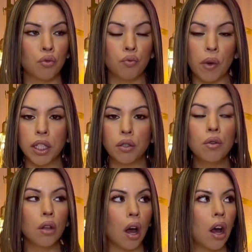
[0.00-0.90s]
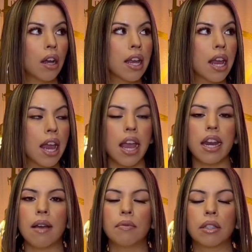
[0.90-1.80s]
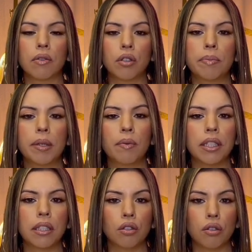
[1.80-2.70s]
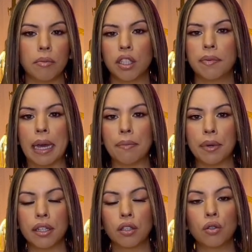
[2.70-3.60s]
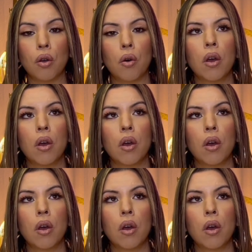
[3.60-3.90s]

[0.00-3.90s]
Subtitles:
way too long and I was going to be wasting so much fabric. So